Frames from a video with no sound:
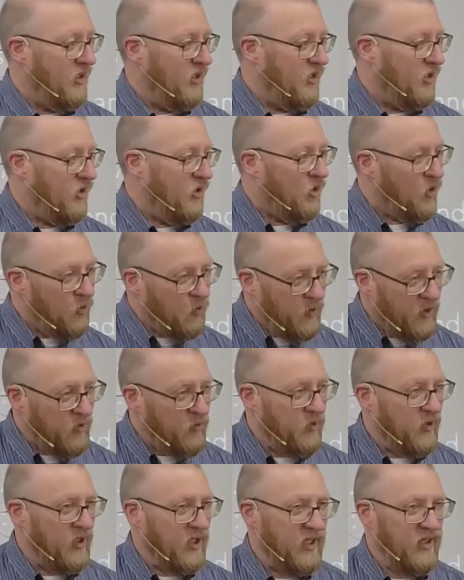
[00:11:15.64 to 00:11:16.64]
who we
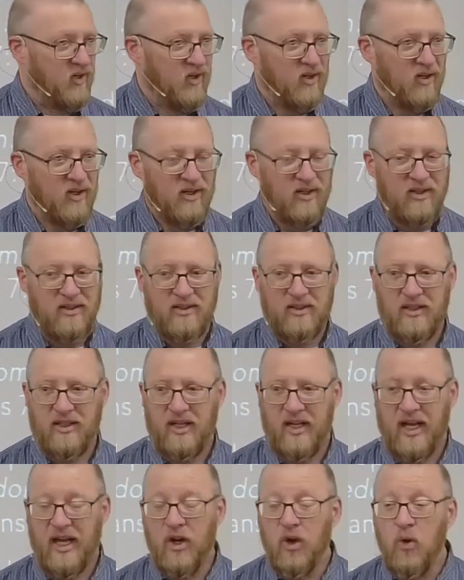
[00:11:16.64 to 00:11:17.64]
really are
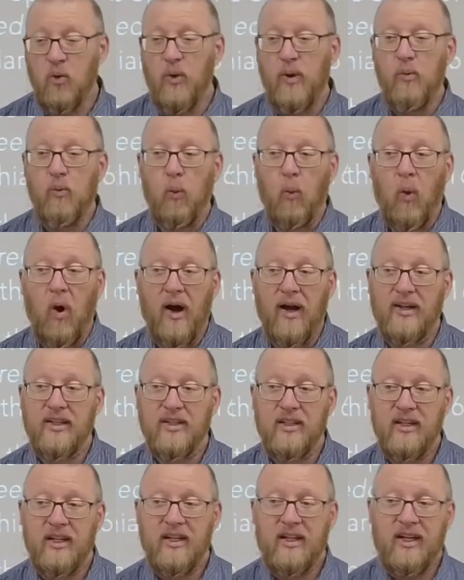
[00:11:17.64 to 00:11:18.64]
and who we want
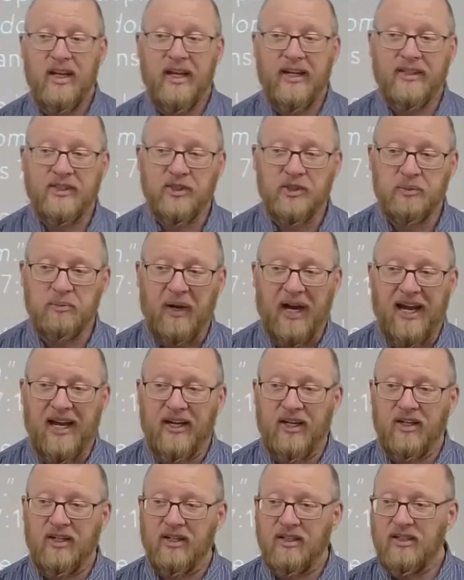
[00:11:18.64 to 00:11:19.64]
and
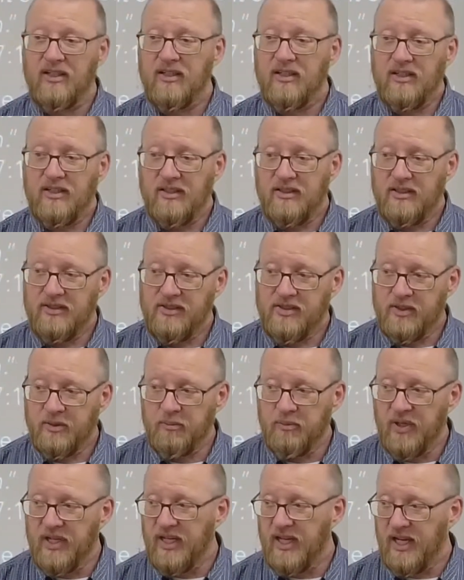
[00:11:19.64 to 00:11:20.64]
aspire to
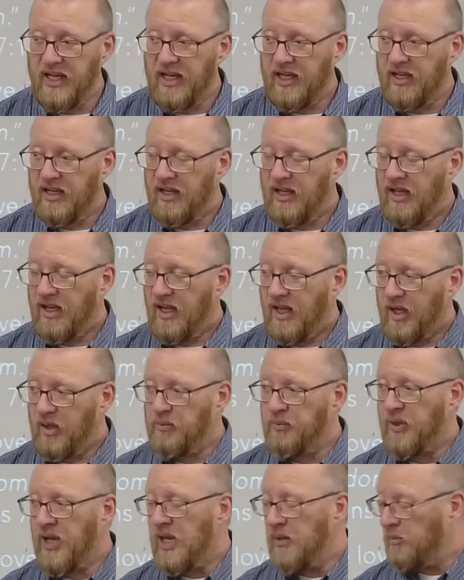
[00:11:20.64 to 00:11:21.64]
be a
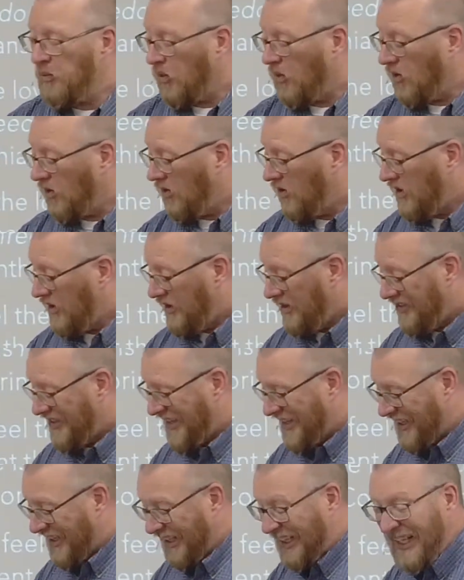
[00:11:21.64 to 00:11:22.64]
people
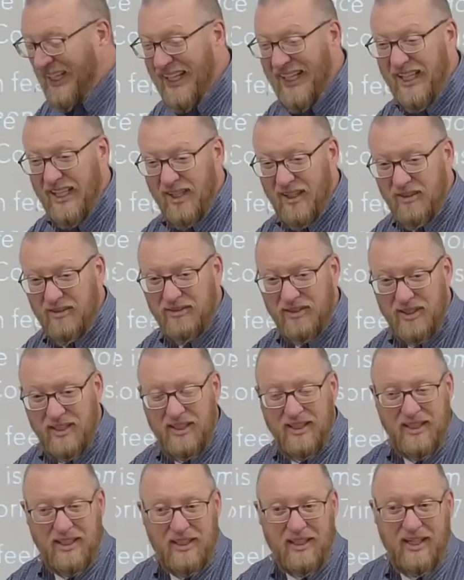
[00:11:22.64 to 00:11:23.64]
that live
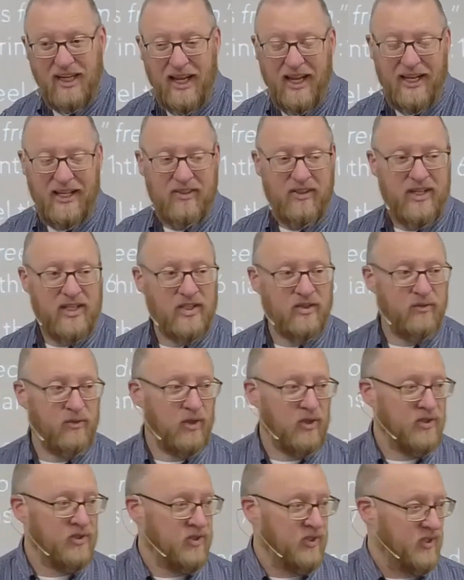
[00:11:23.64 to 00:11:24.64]
like these
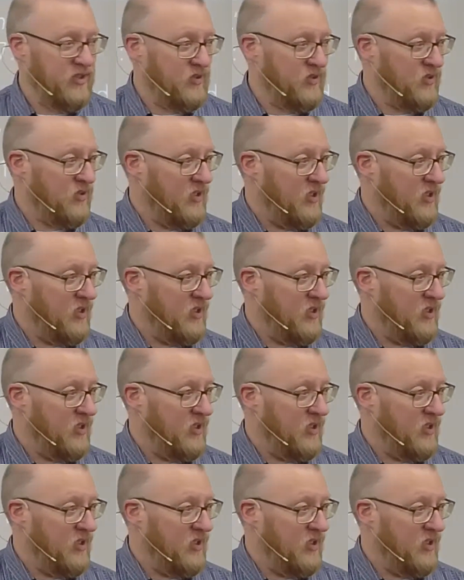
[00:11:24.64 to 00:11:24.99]
verses.